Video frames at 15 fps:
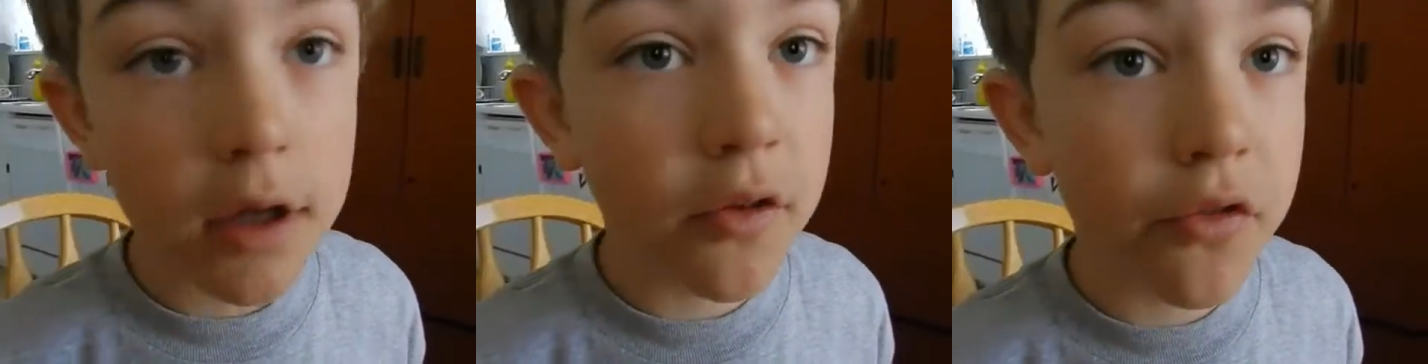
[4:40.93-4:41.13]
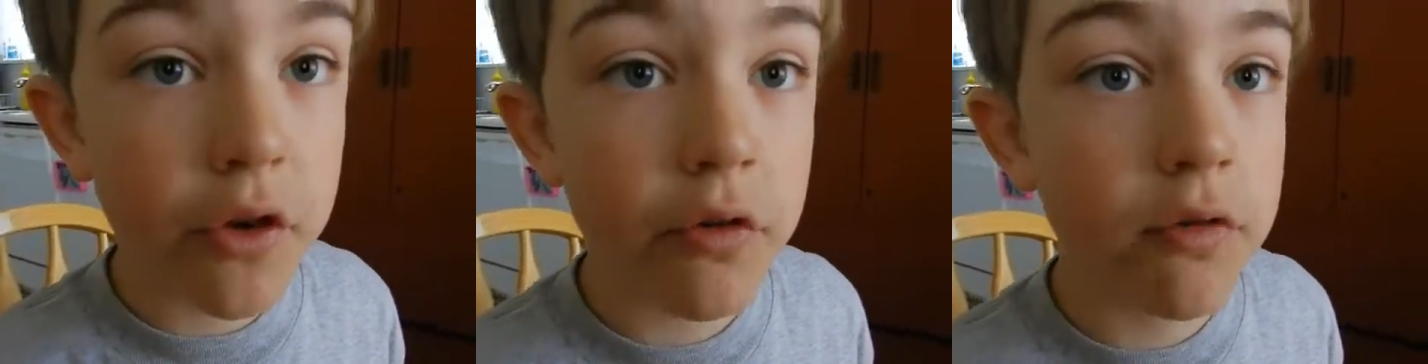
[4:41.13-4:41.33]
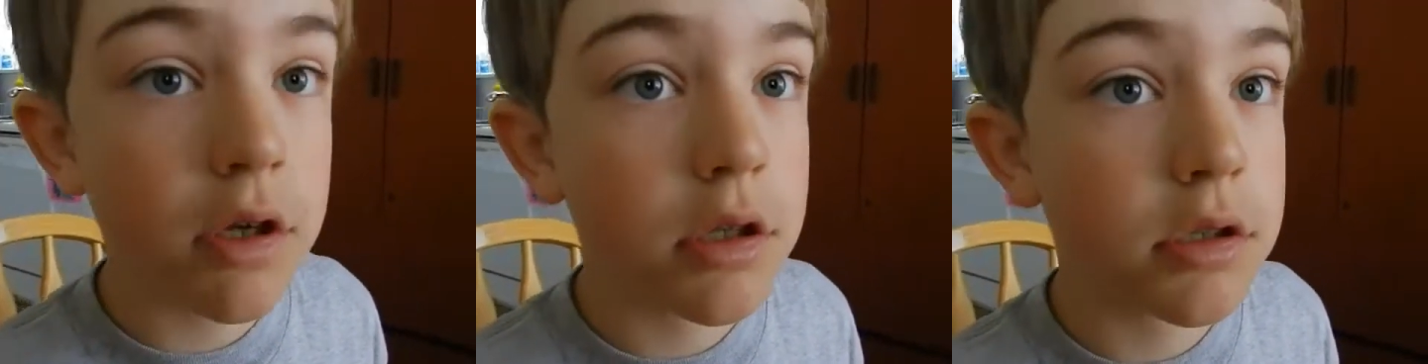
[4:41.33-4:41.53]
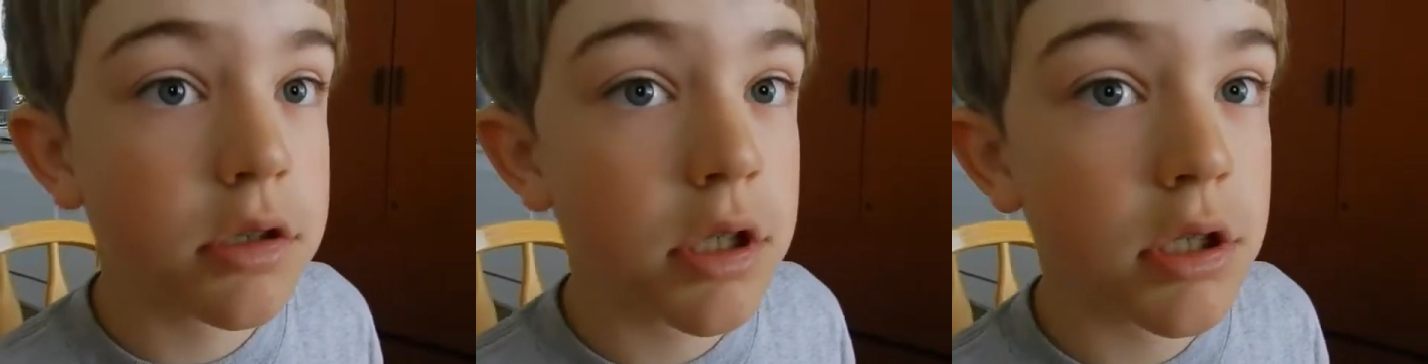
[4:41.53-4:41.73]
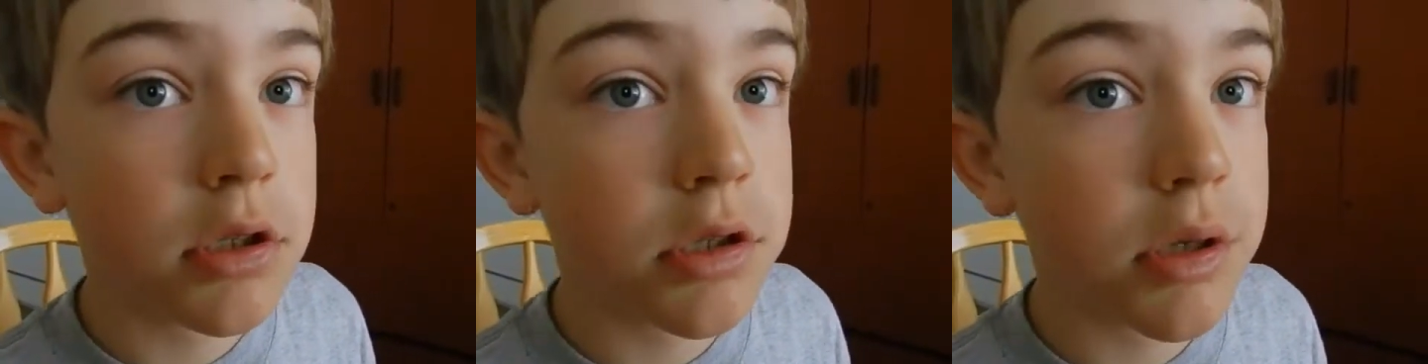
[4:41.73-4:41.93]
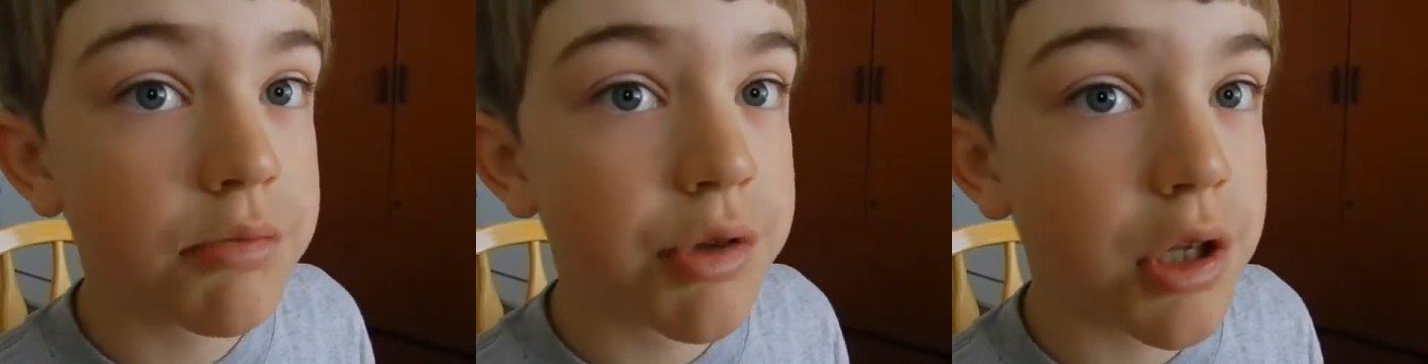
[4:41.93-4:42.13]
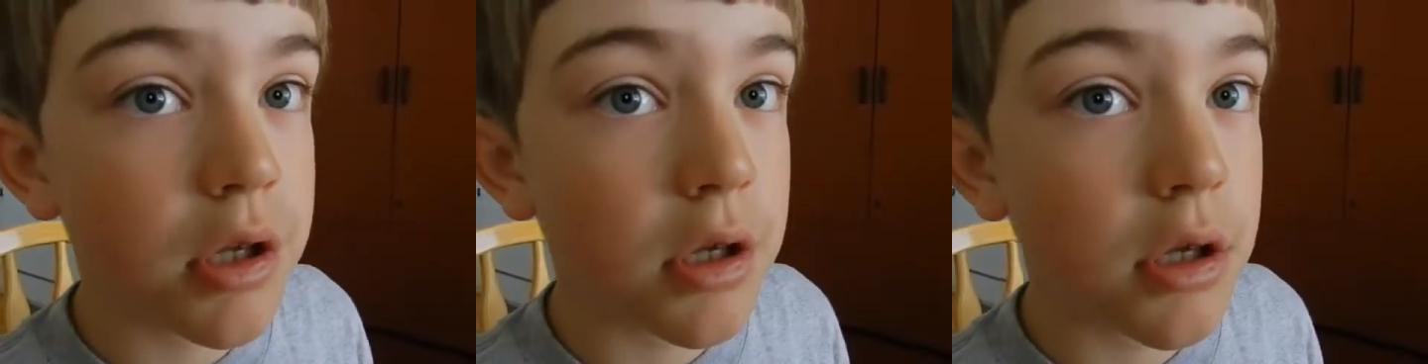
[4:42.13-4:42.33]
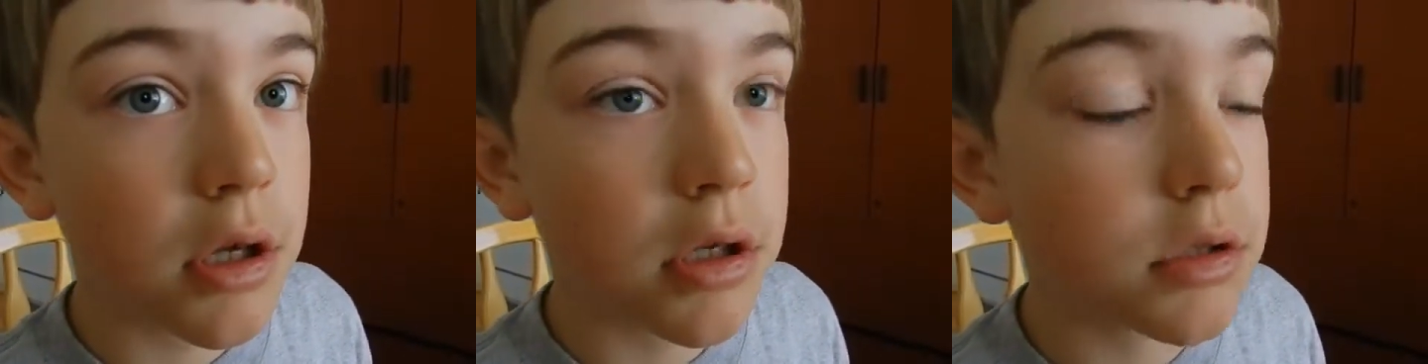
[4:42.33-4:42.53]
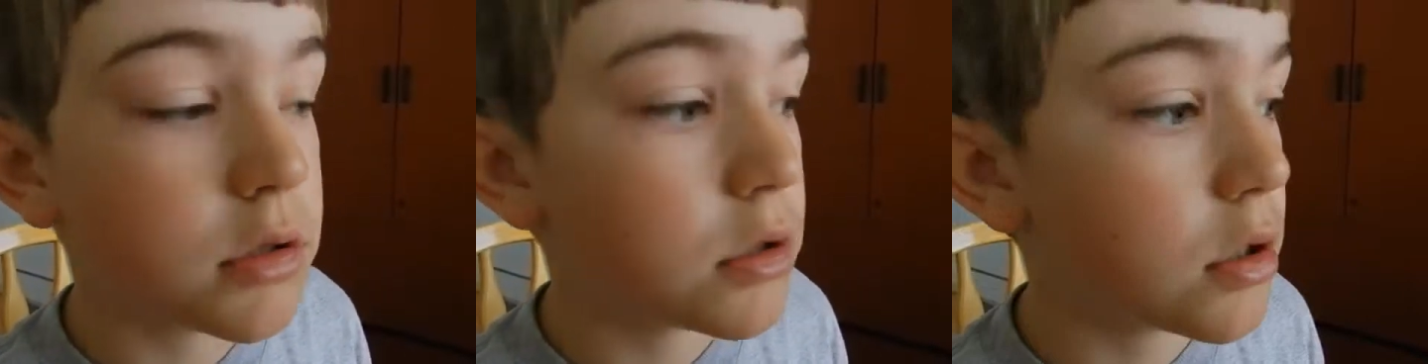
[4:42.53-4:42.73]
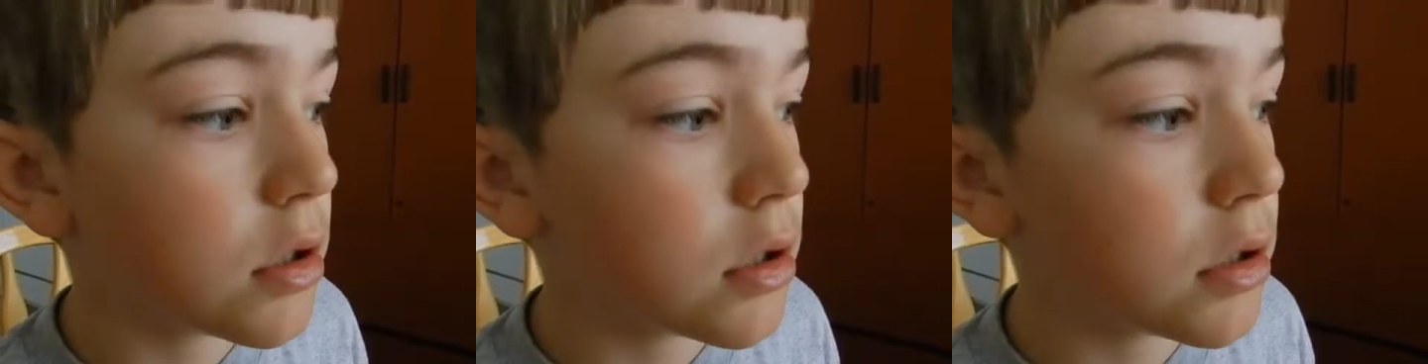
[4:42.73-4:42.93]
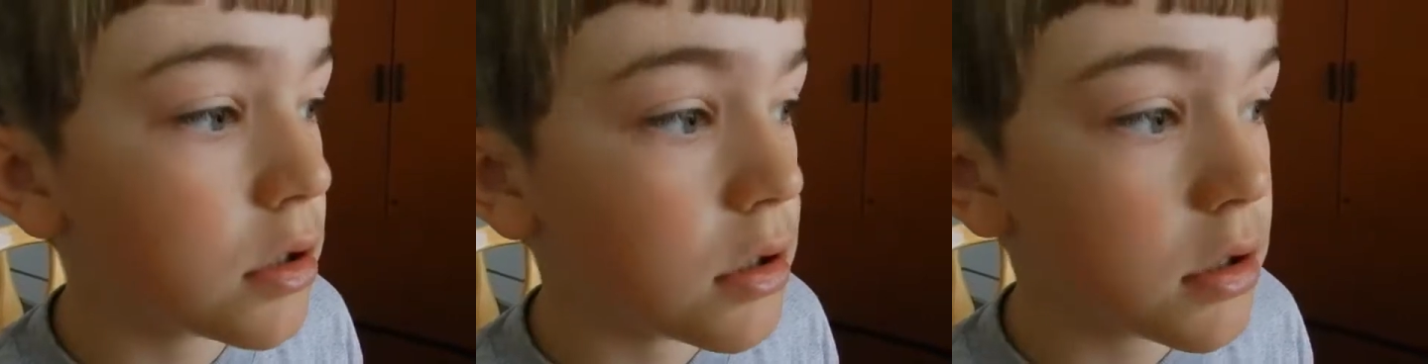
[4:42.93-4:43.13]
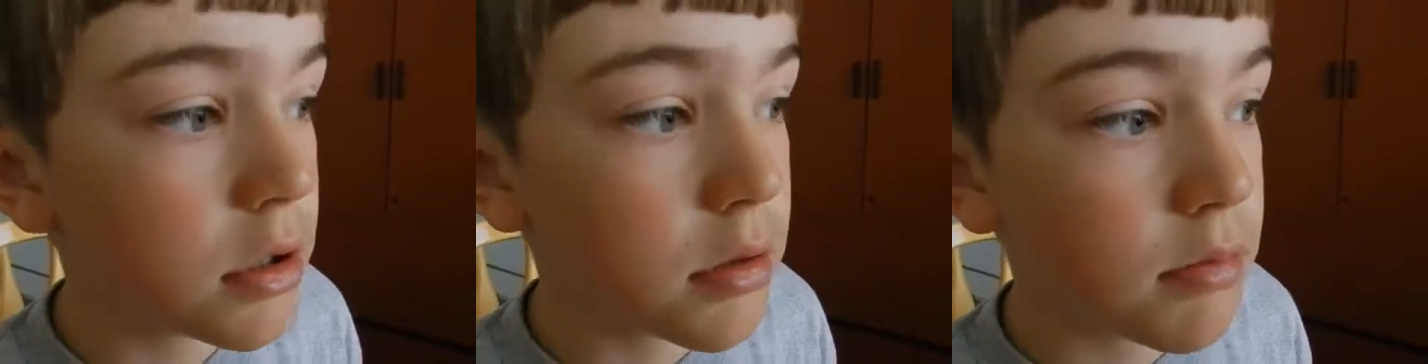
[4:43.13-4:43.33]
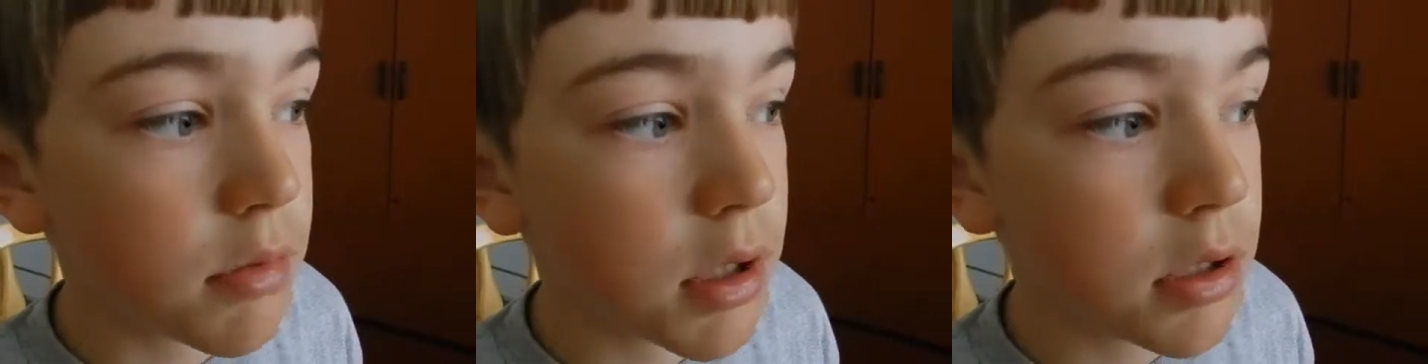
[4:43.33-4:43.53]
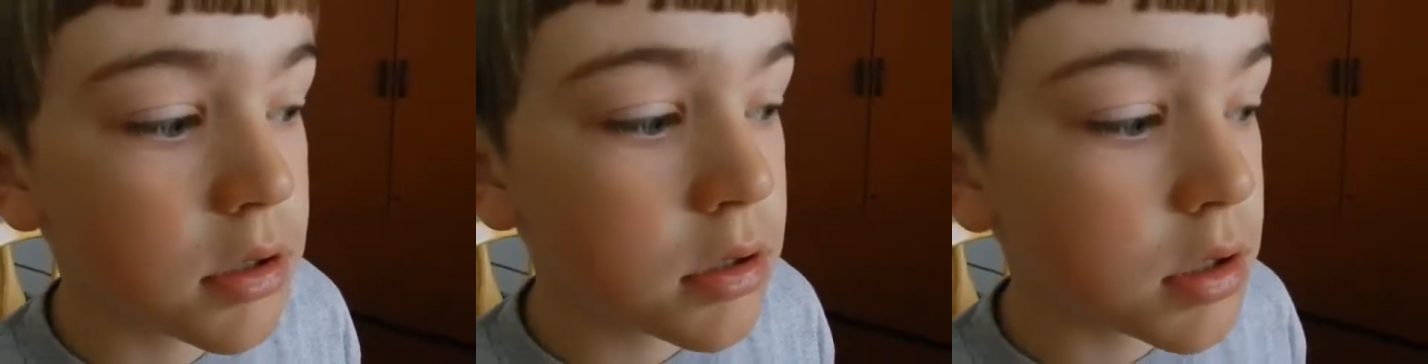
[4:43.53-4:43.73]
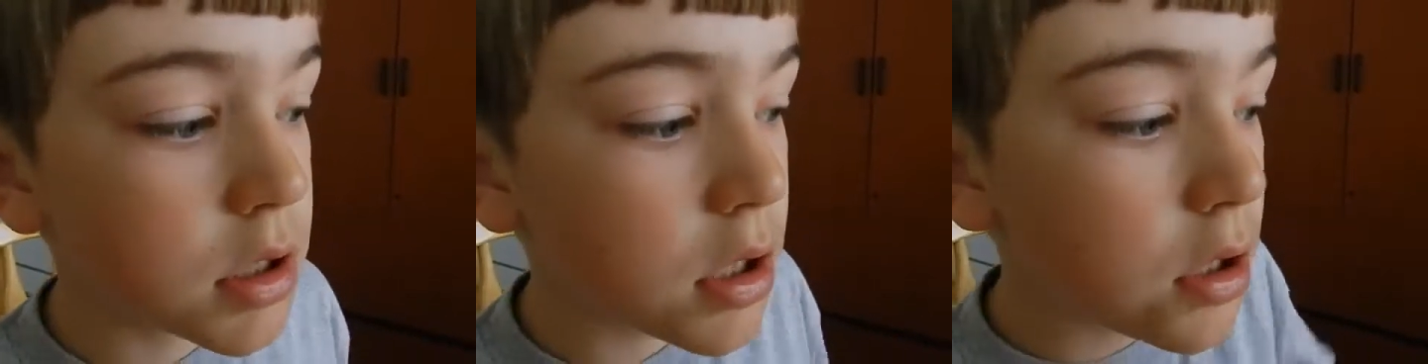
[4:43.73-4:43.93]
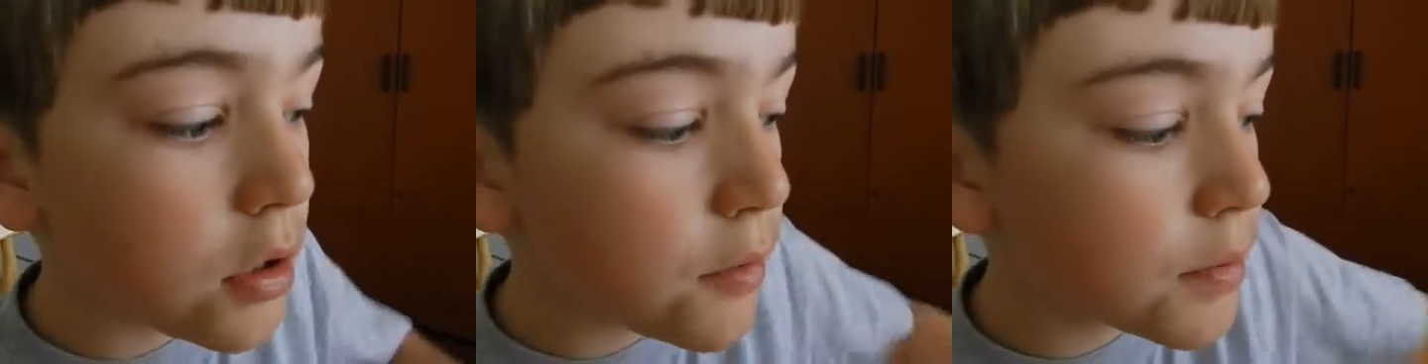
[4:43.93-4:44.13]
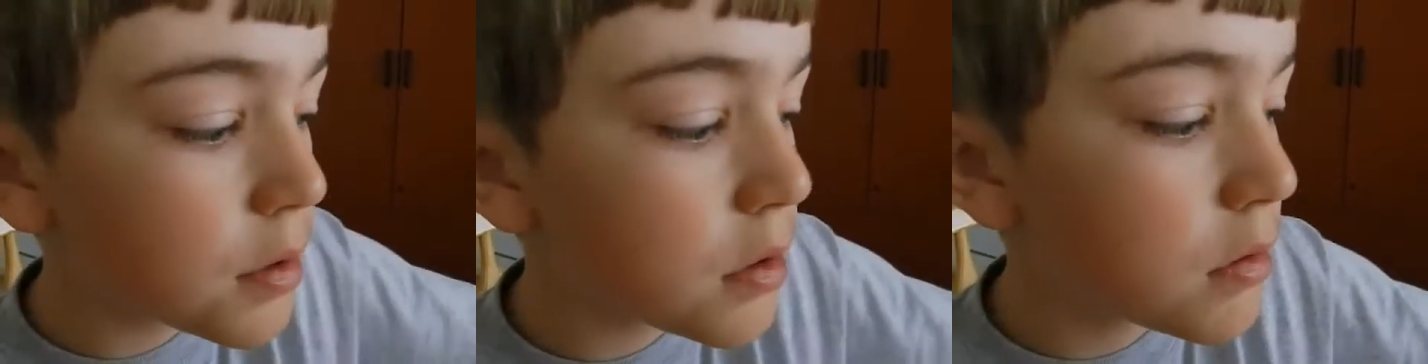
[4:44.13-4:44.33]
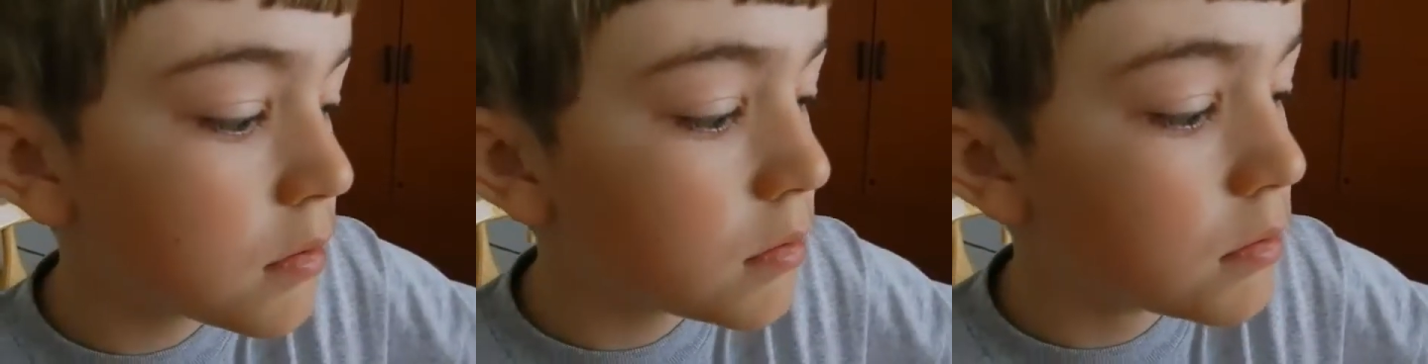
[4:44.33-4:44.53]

if you want to see something under the microscope,